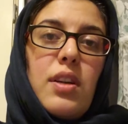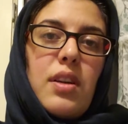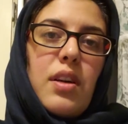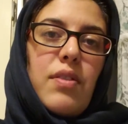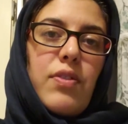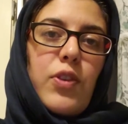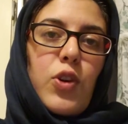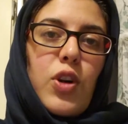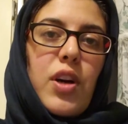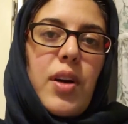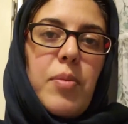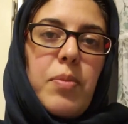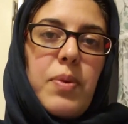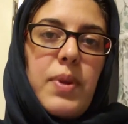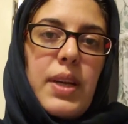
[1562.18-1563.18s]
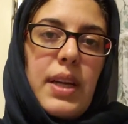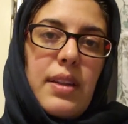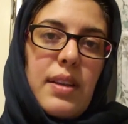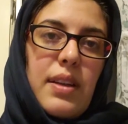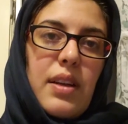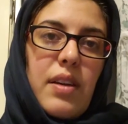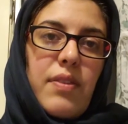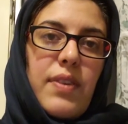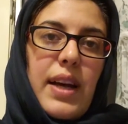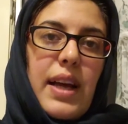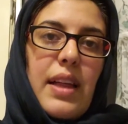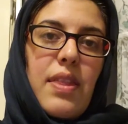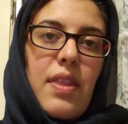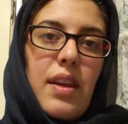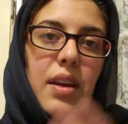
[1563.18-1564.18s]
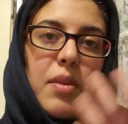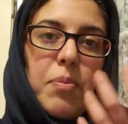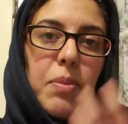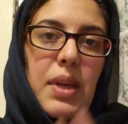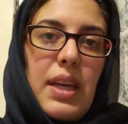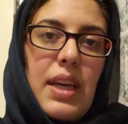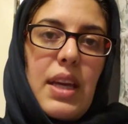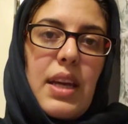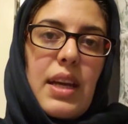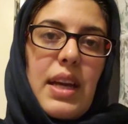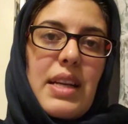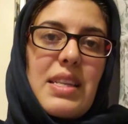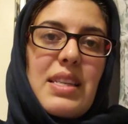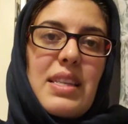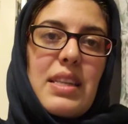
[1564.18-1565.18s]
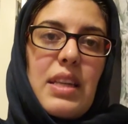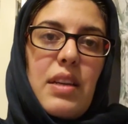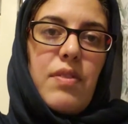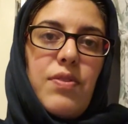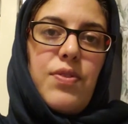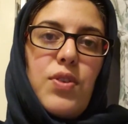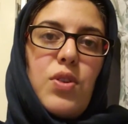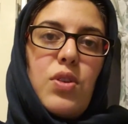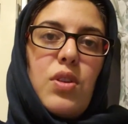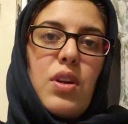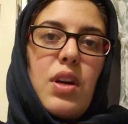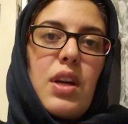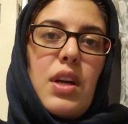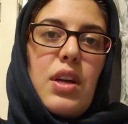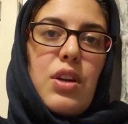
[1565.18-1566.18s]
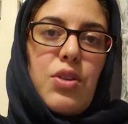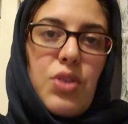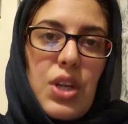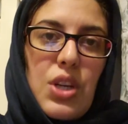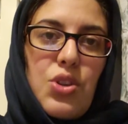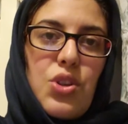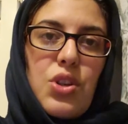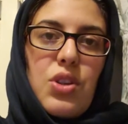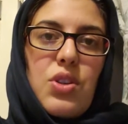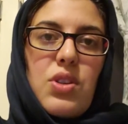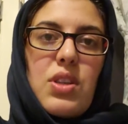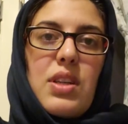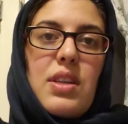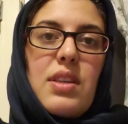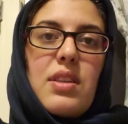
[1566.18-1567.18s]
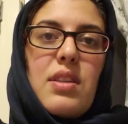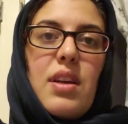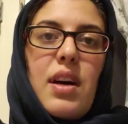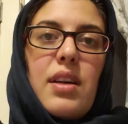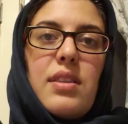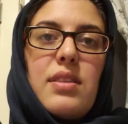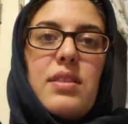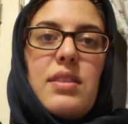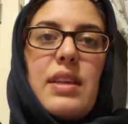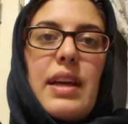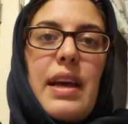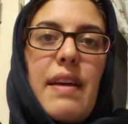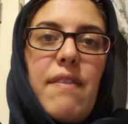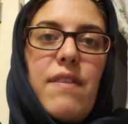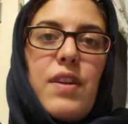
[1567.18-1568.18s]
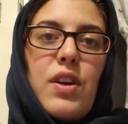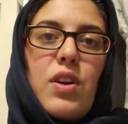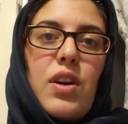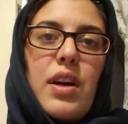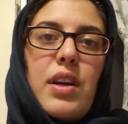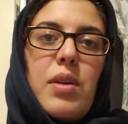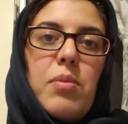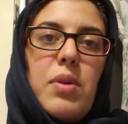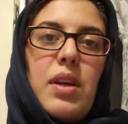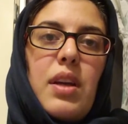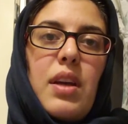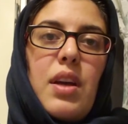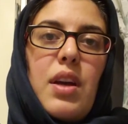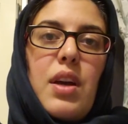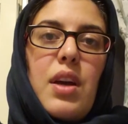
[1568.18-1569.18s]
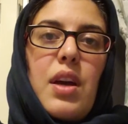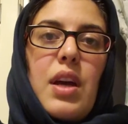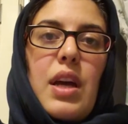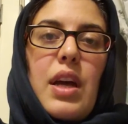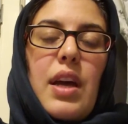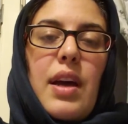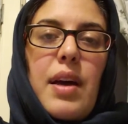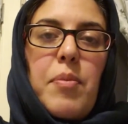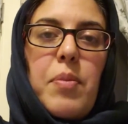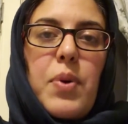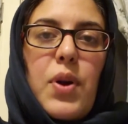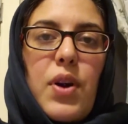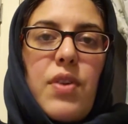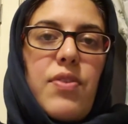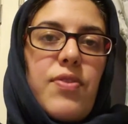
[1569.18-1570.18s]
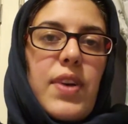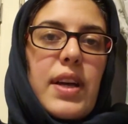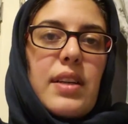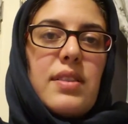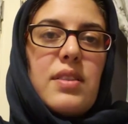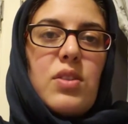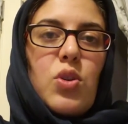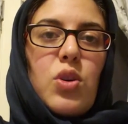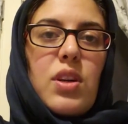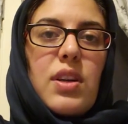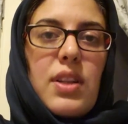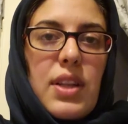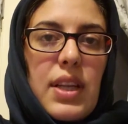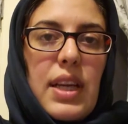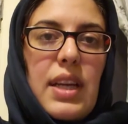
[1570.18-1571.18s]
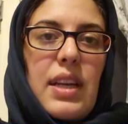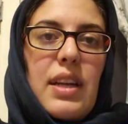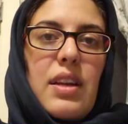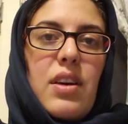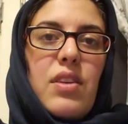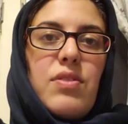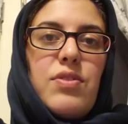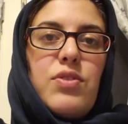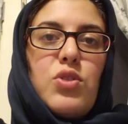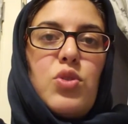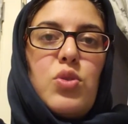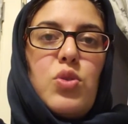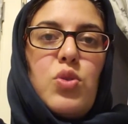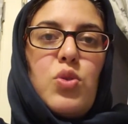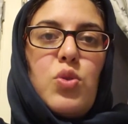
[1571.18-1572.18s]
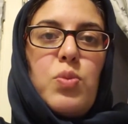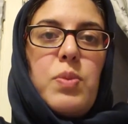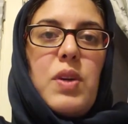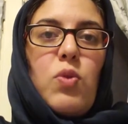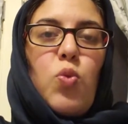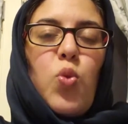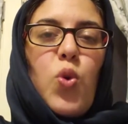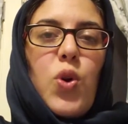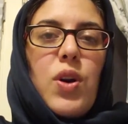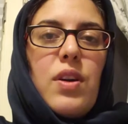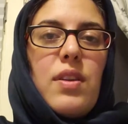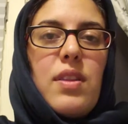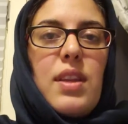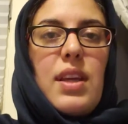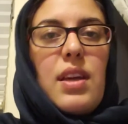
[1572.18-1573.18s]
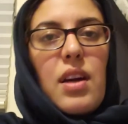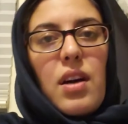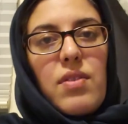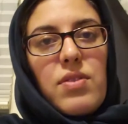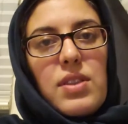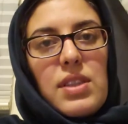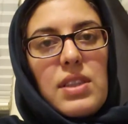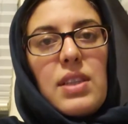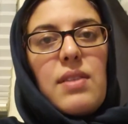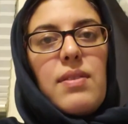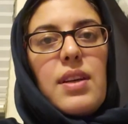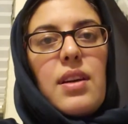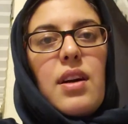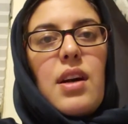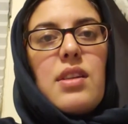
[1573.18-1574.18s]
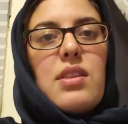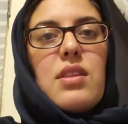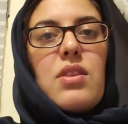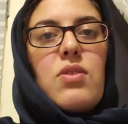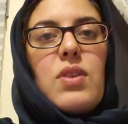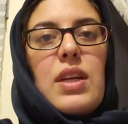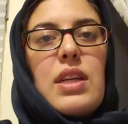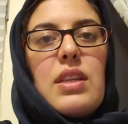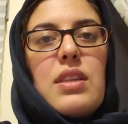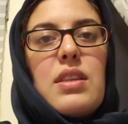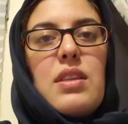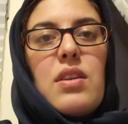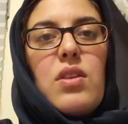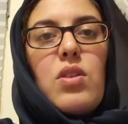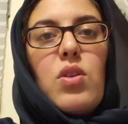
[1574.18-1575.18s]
enough or complete enough, and their being as sinful creatures is not ever gonna be perfect or clean enough to be worthy of receiving God's grace